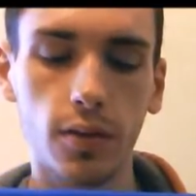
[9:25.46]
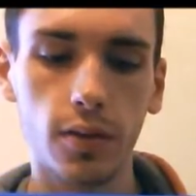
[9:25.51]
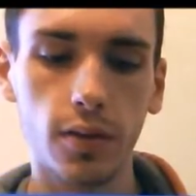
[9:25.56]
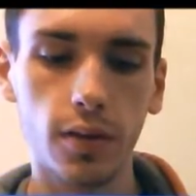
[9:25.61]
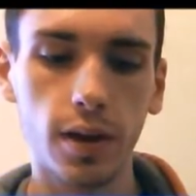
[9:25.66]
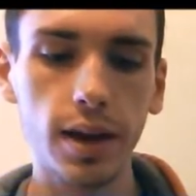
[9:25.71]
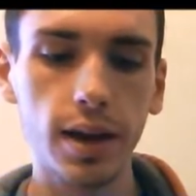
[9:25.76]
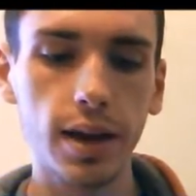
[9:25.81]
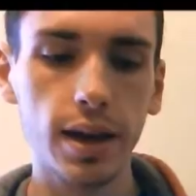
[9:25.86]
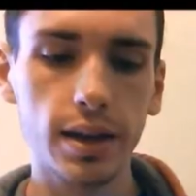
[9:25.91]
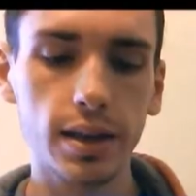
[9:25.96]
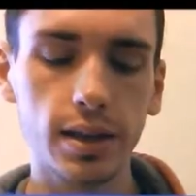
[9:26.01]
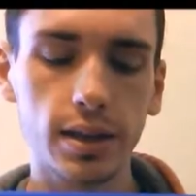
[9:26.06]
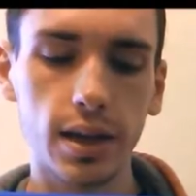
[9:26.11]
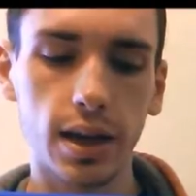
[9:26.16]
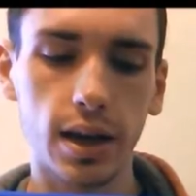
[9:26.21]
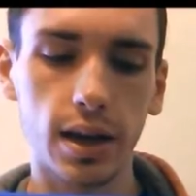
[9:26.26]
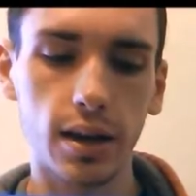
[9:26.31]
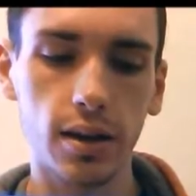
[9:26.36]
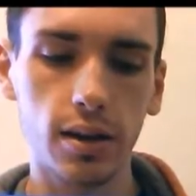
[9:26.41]
Like I
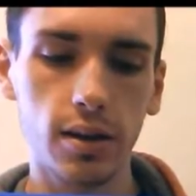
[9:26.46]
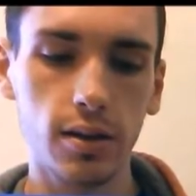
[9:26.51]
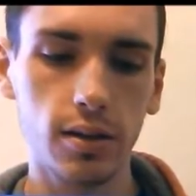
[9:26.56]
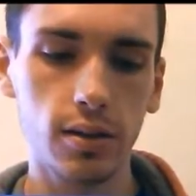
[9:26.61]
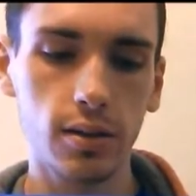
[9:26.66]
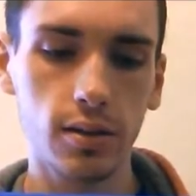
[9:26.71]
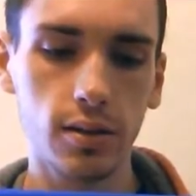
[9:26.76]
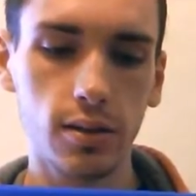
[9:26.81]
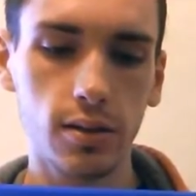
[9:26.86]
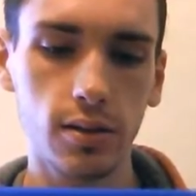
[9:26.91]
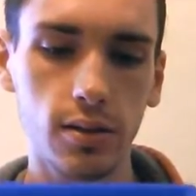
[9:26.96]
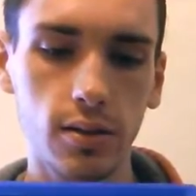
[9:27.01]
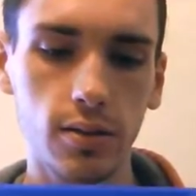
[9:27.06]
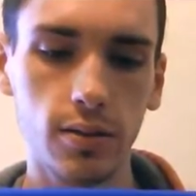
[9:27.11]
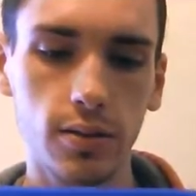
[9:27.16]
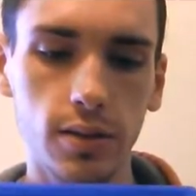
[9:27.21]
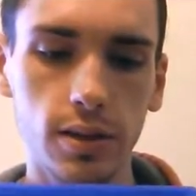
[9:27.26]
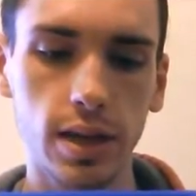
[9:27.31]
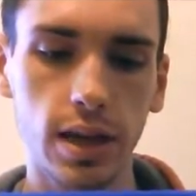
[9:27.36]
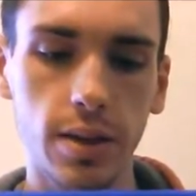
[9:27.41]
said,
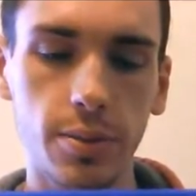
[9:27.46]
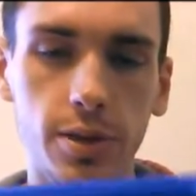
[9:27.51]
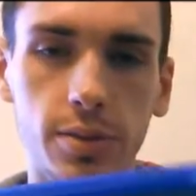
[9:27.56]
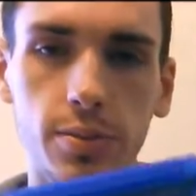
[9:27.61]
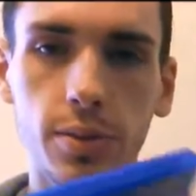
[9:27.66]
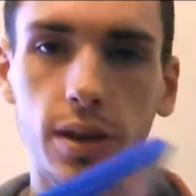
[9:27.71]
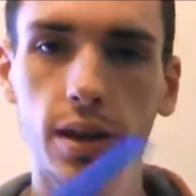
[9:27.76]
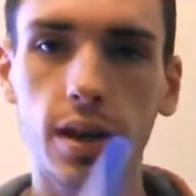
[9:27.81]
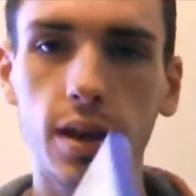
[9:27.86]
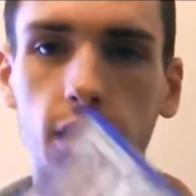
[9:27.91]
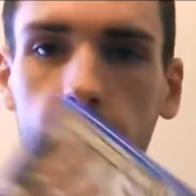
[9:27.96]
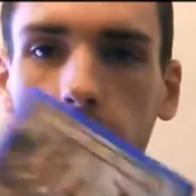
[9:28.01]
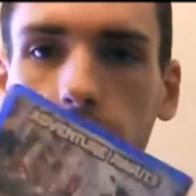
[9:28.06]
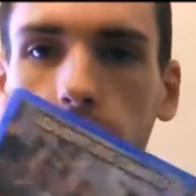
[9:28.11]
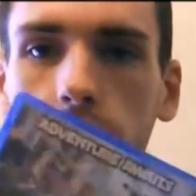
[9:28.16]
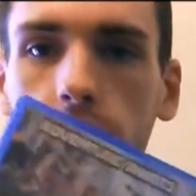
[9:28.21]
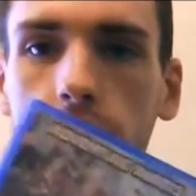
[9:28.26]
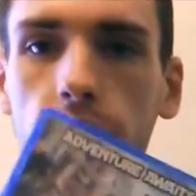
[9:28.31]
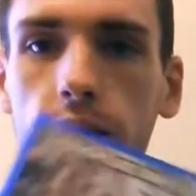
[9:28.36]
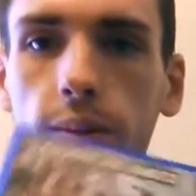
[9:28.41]
this game has been getting a
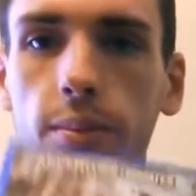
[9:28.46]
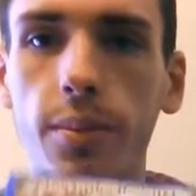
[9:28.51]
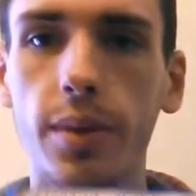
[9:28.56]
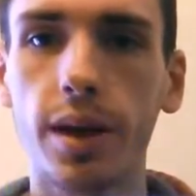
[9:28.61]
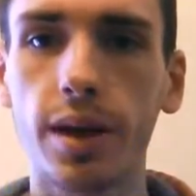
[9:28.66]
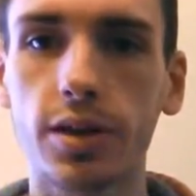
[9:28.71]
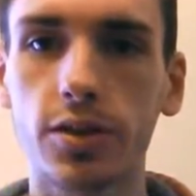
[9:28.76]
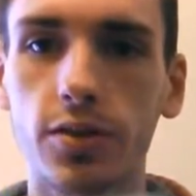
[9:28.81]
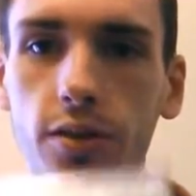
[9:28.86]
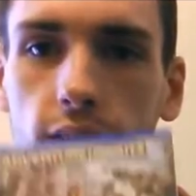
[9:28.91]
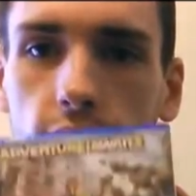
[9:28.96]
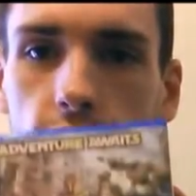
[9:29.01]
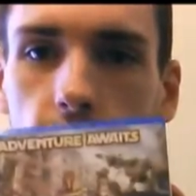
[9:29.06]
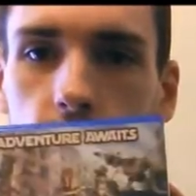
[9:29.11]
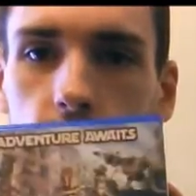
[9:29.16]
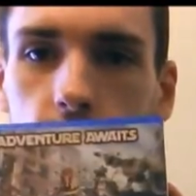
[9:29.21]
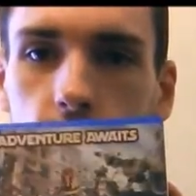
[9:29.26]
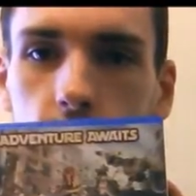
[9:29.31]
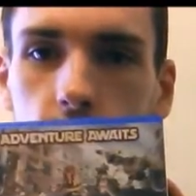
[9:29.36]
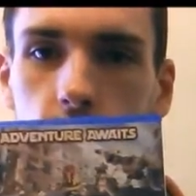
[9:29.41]
lot of mixed
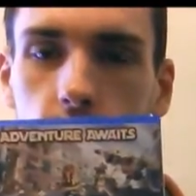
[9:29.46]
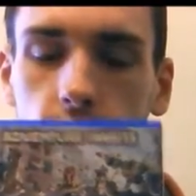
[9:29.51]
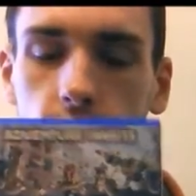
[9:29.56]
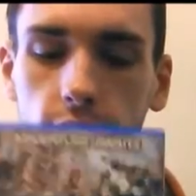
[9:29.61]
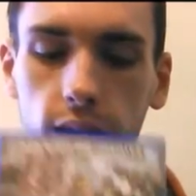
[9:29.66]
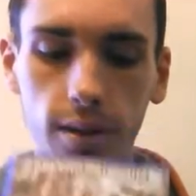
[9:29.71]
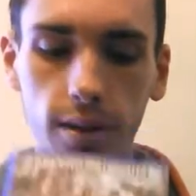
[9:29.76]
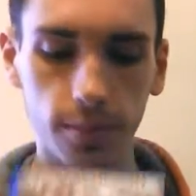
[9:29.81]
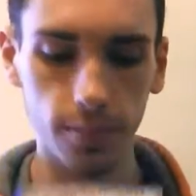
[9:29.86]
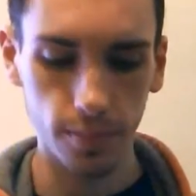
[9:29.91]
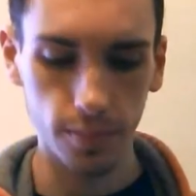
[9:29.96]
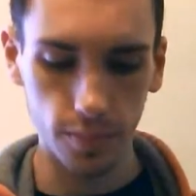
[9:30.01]
reactions online.